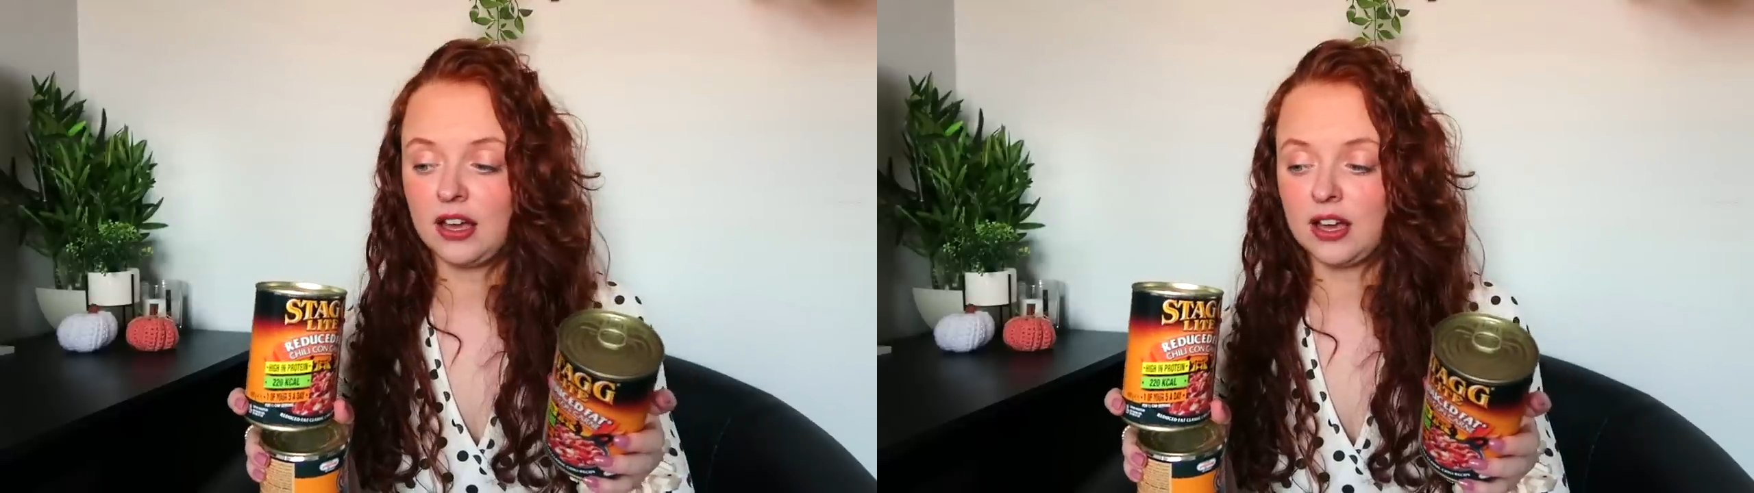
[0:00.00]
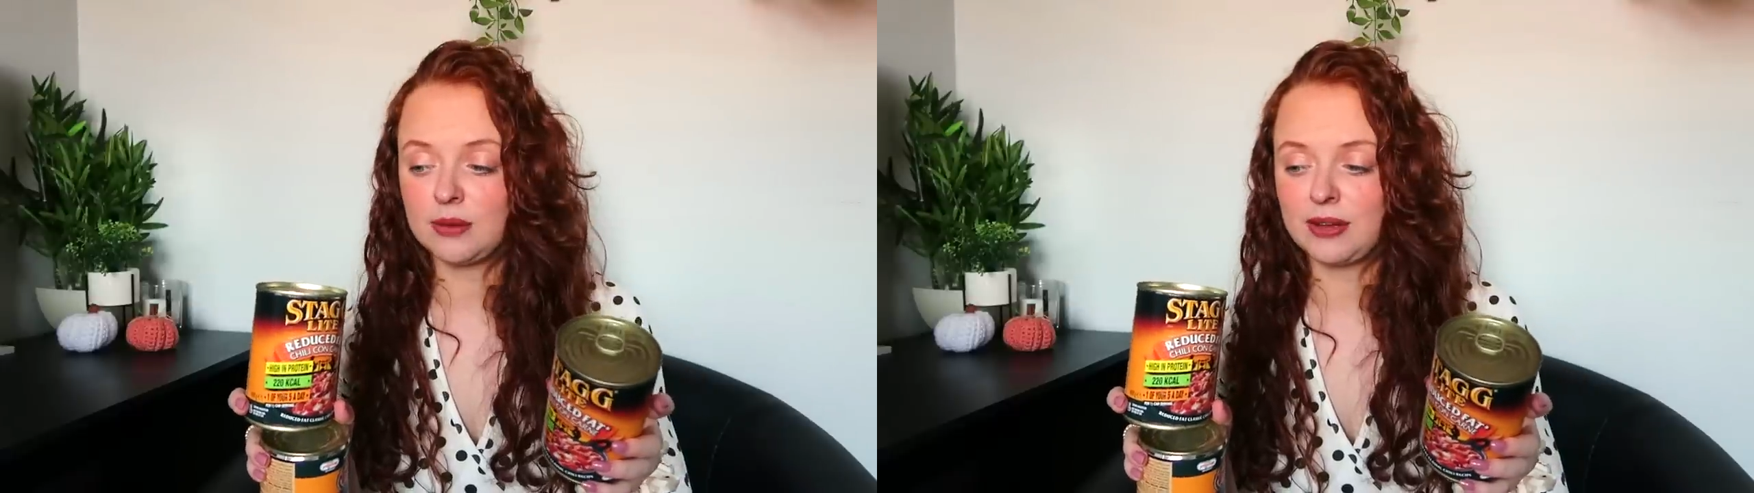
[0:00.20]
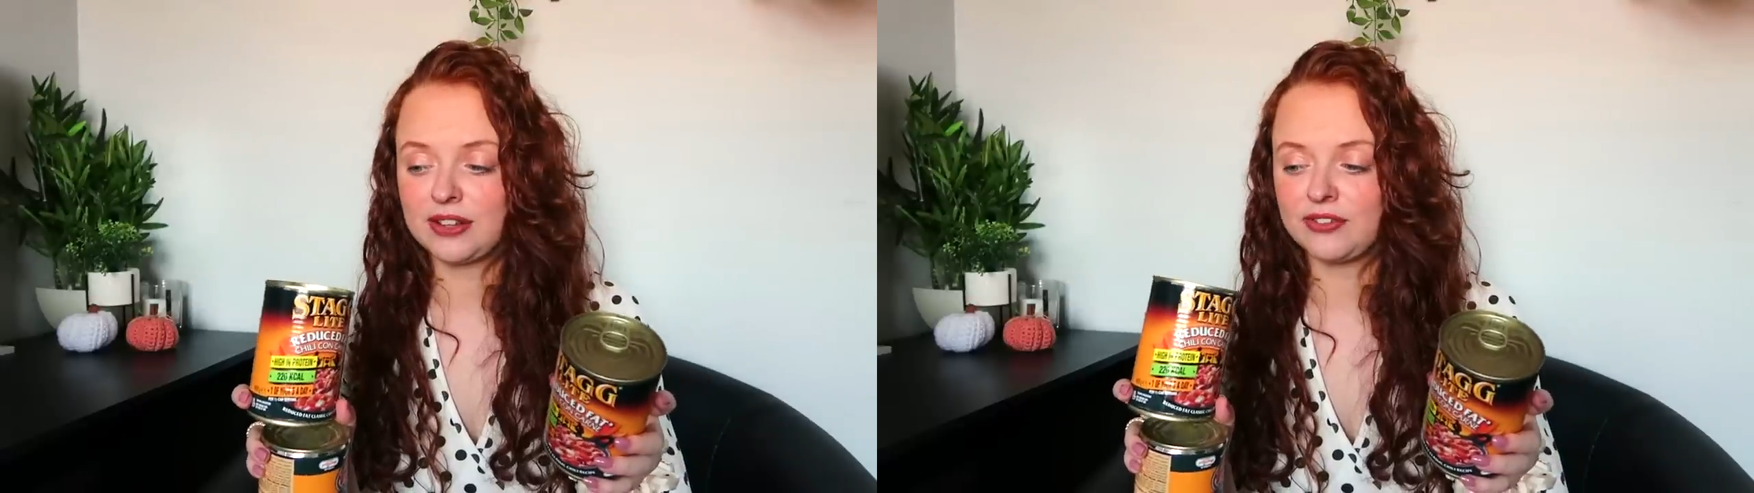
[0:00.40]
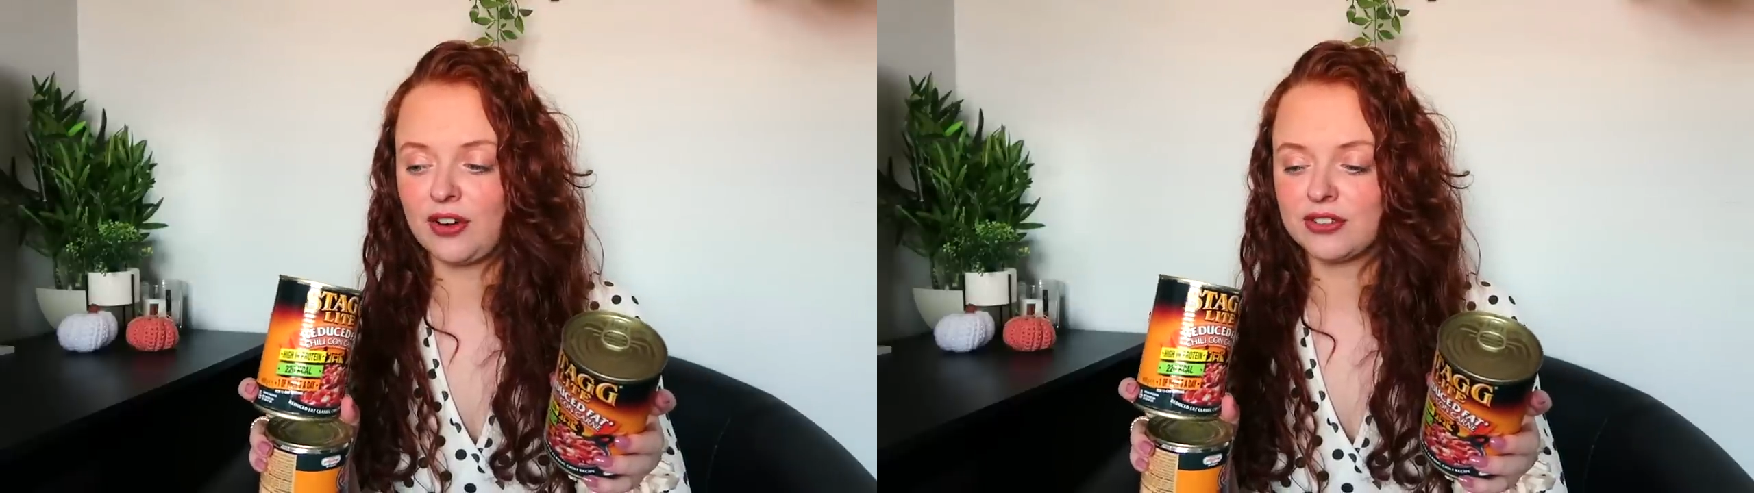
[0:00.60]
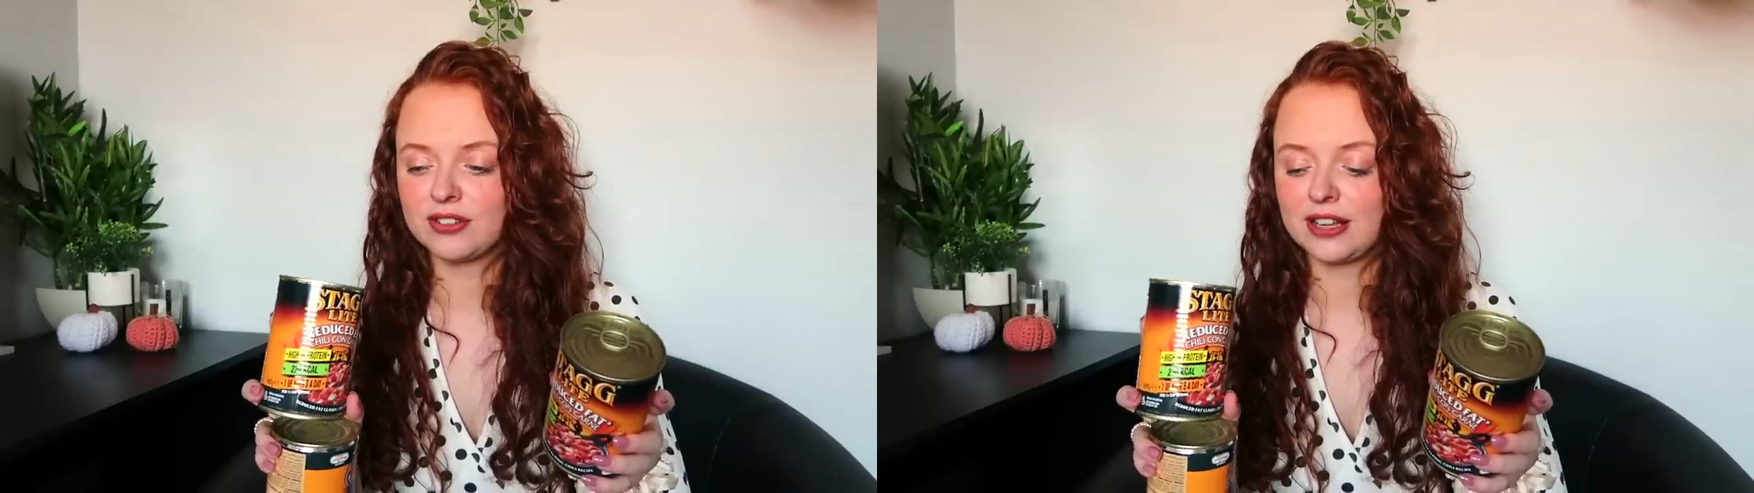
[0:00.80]
As
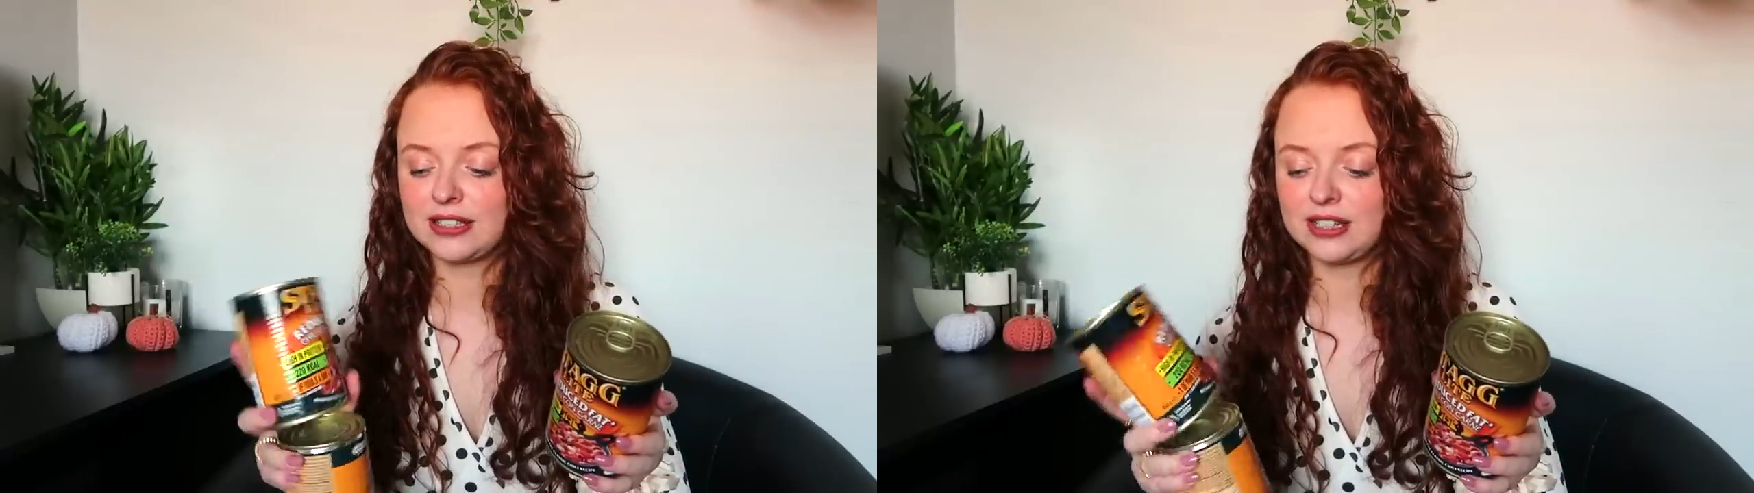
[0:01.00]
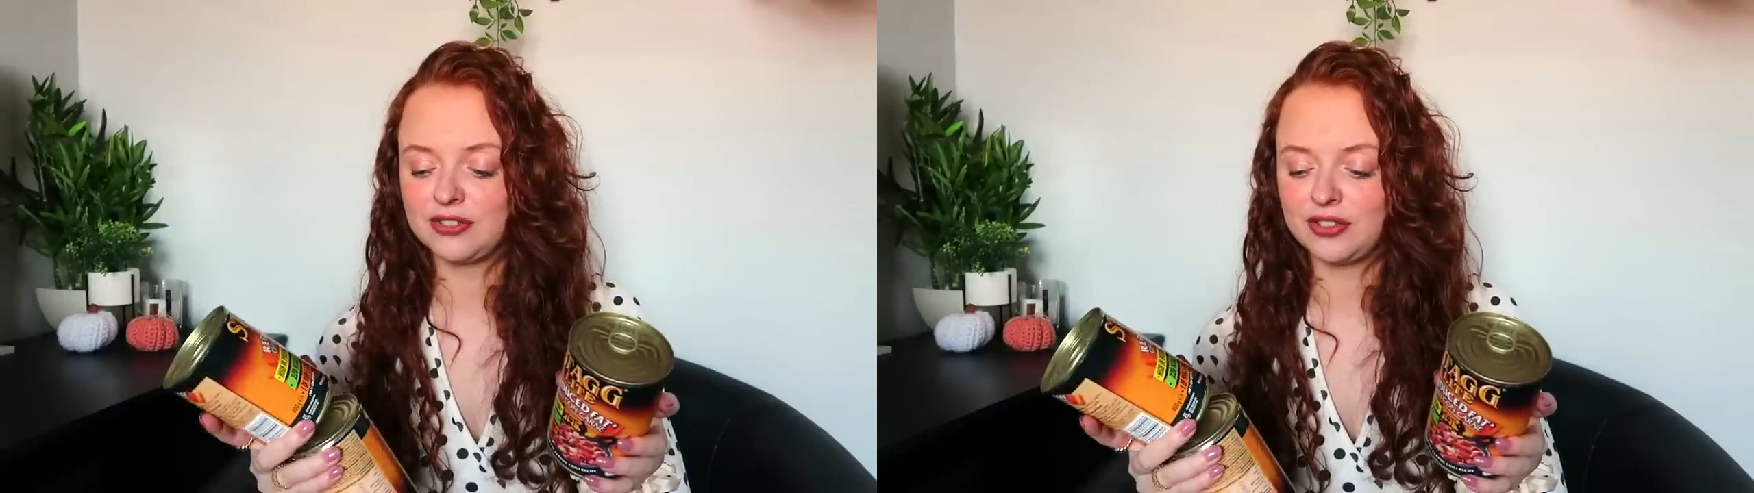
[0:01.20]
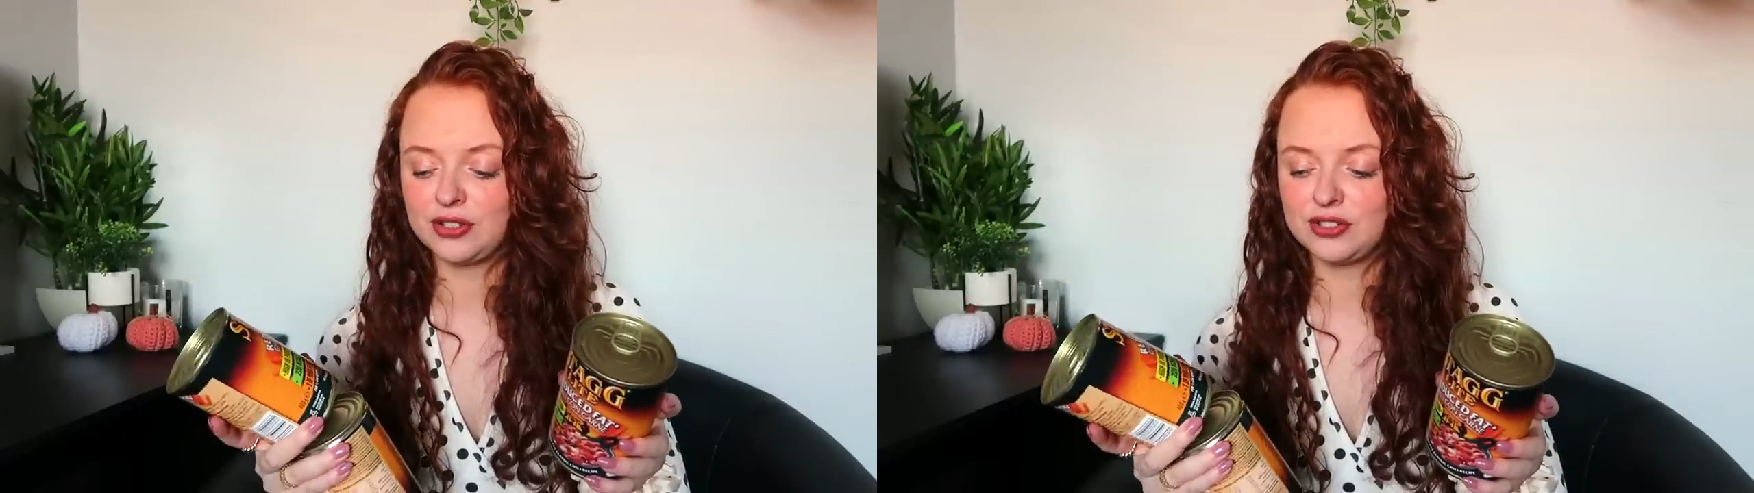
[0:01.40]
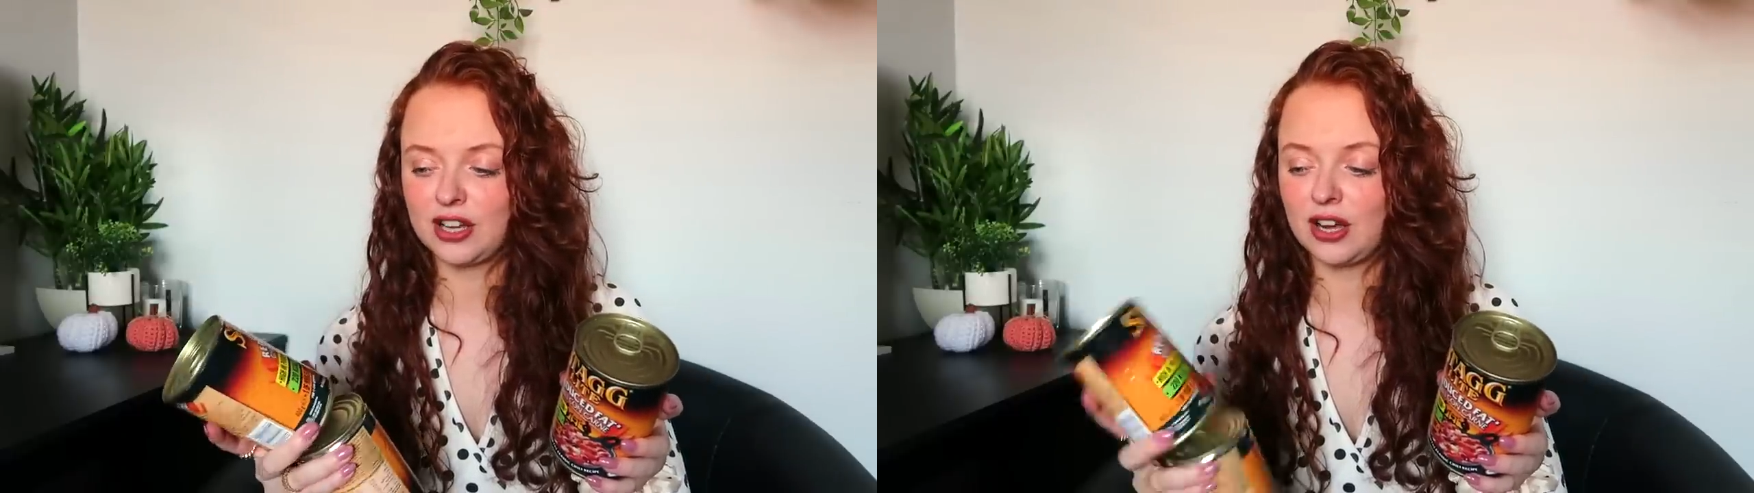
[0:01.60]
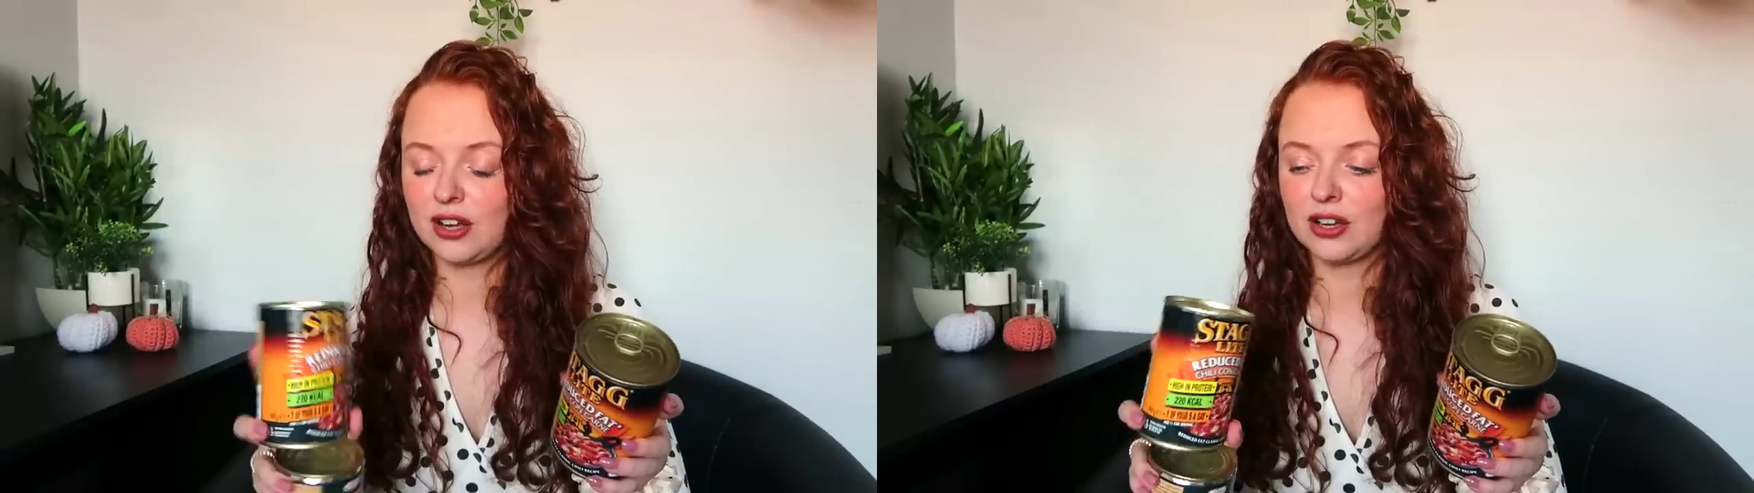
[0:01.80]
far as like tin foods
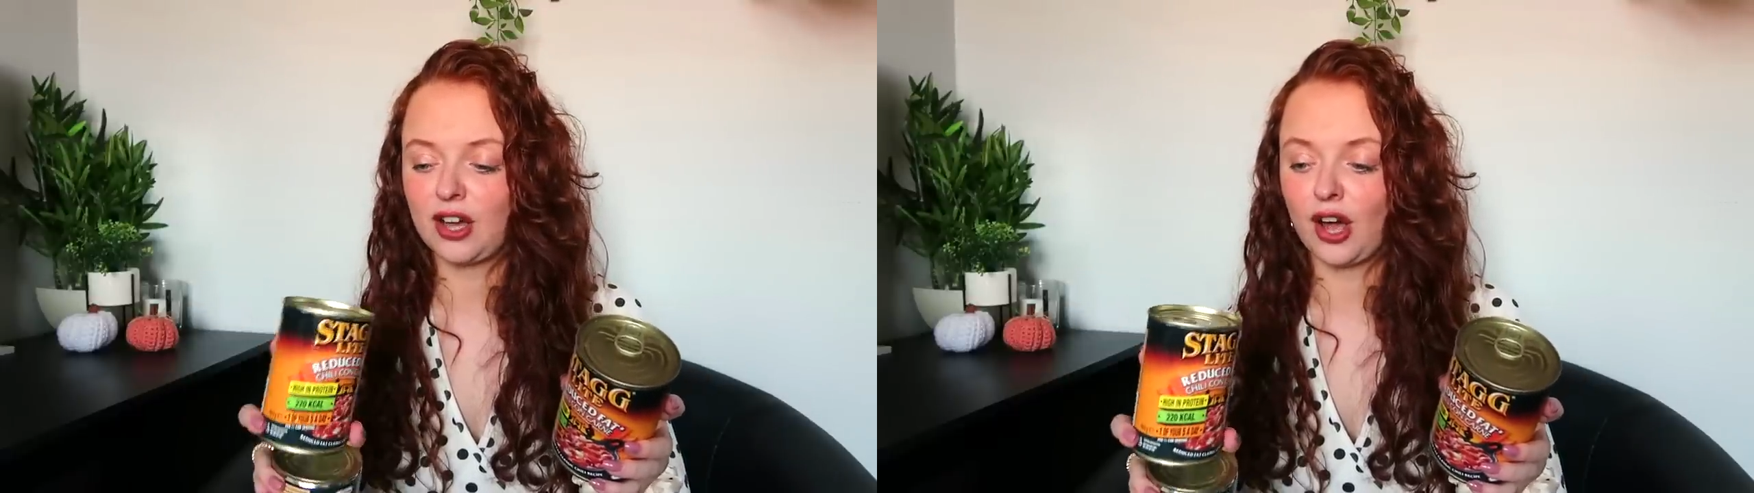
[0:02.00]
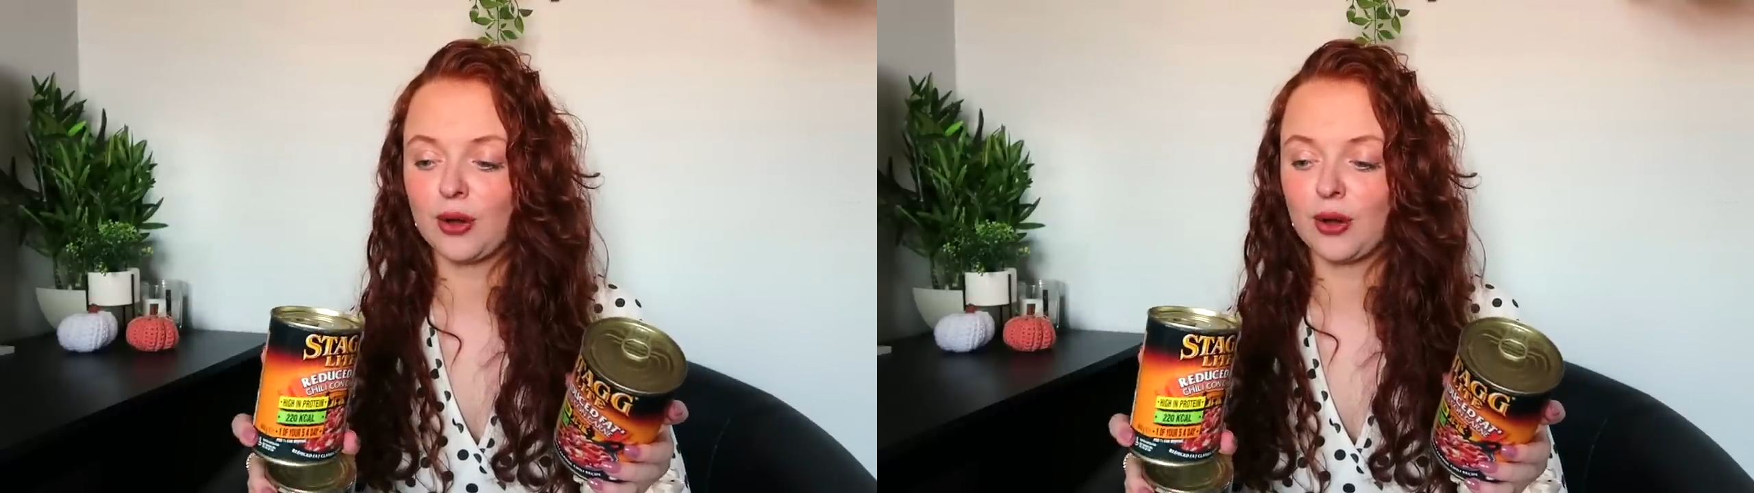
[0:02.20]
go,